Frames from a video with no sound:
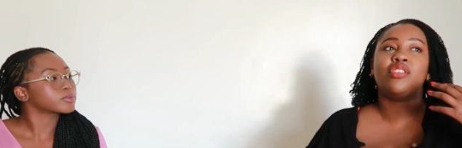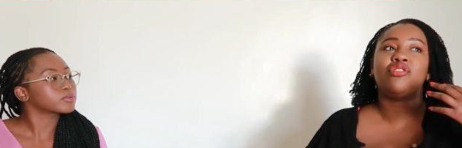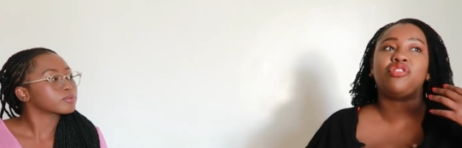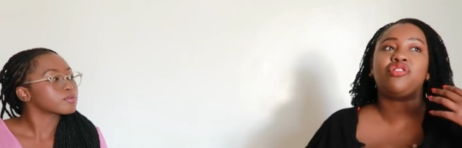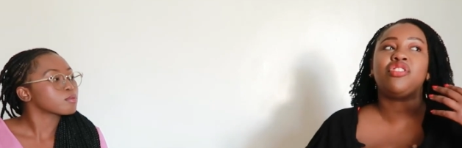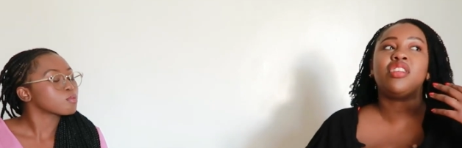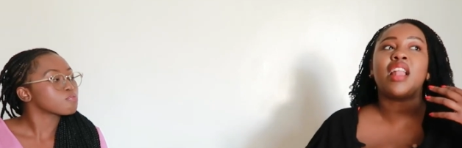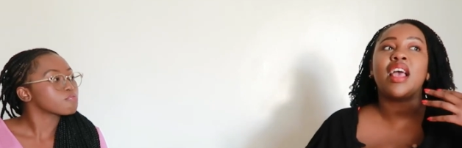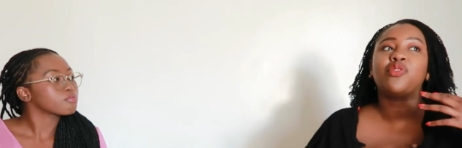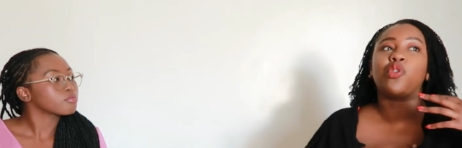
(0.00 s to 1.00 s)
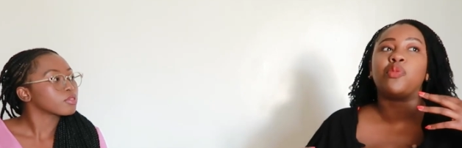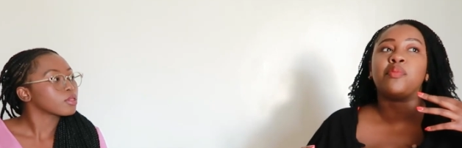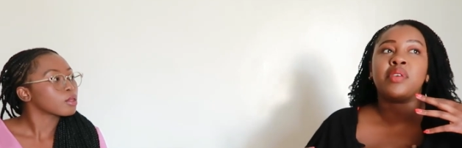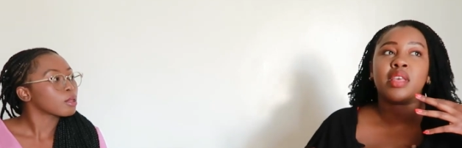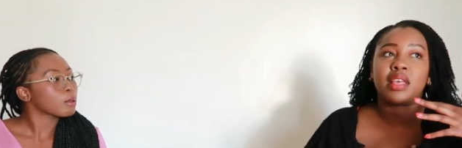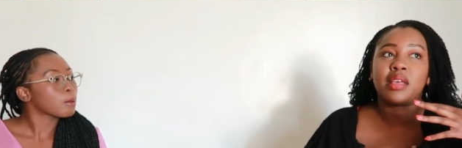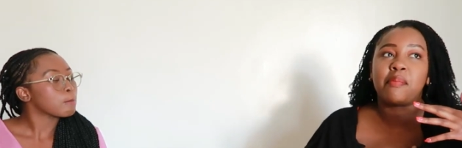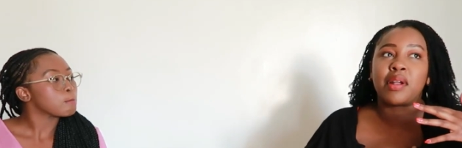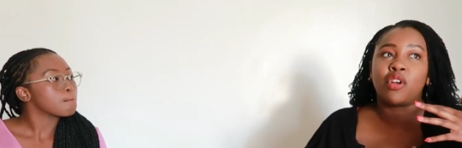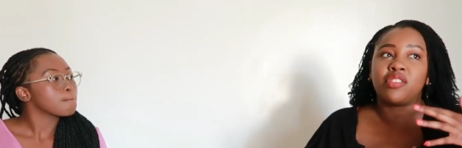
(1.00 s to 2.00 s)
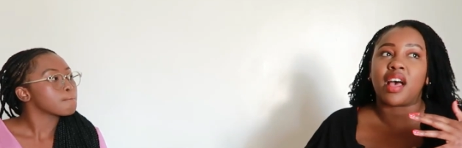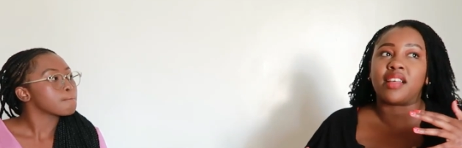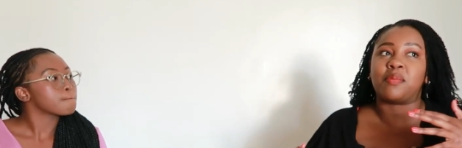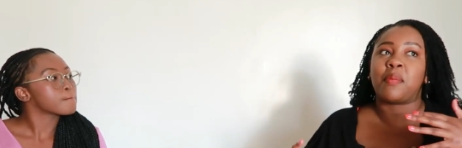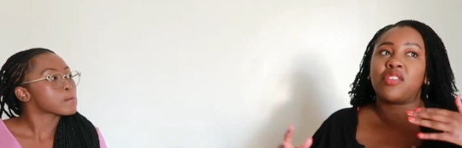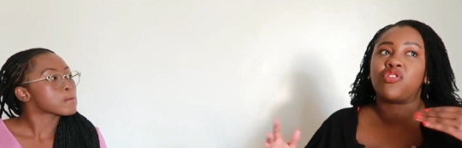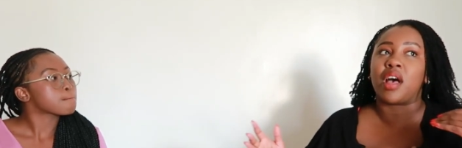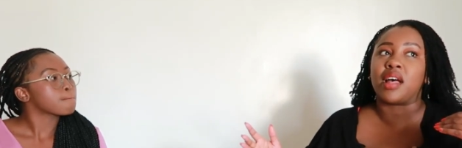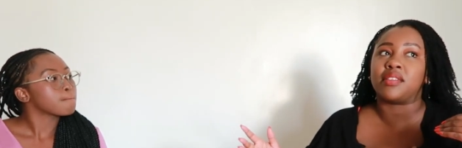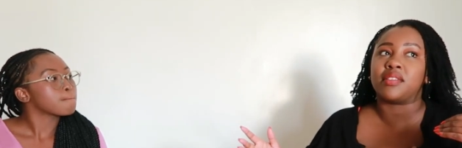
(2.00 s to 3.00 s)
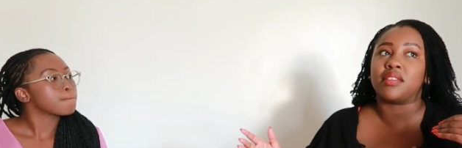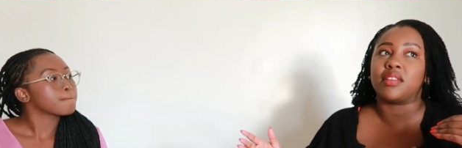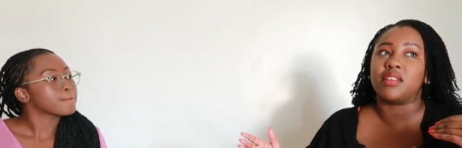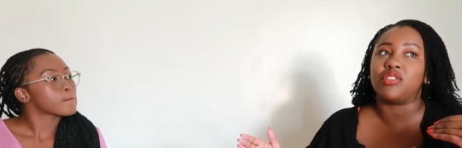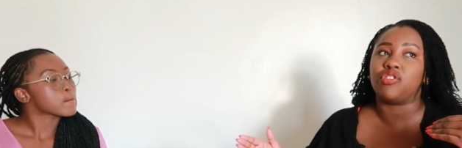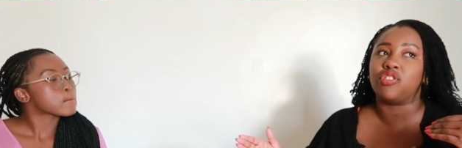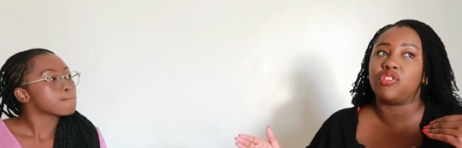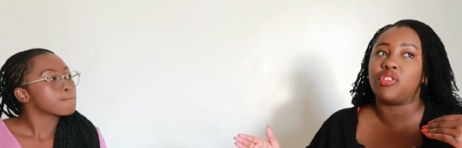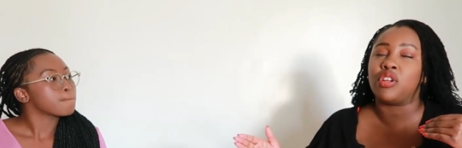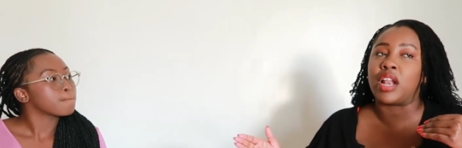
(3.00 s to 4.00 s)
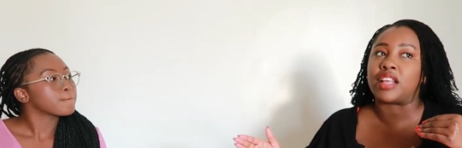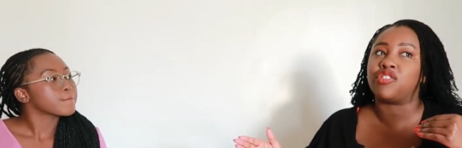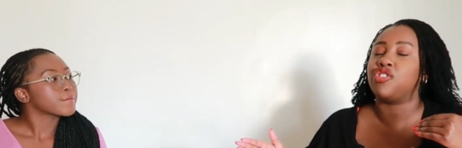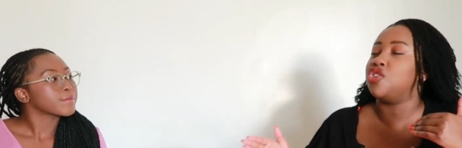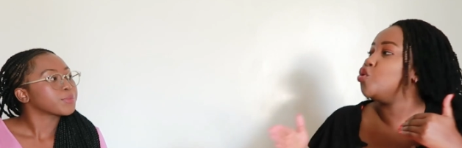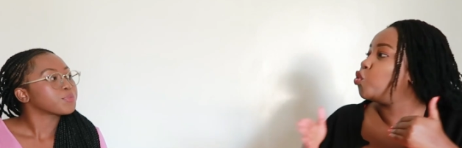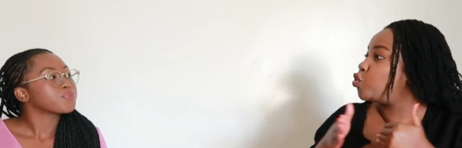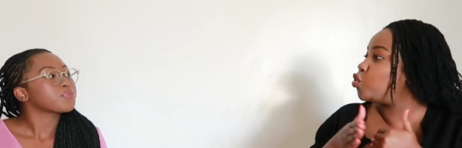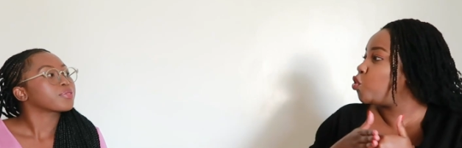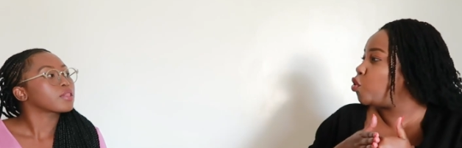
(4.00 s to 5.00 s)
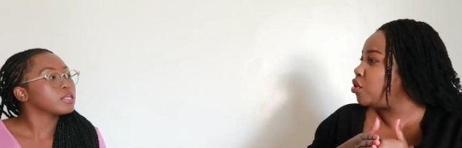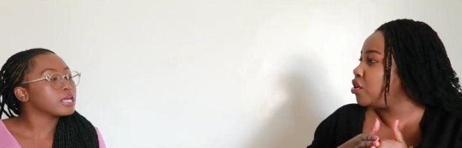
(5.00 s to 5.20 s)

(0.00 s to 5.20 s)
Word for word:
Speaker 1: she relies on me but not as much as like she used to.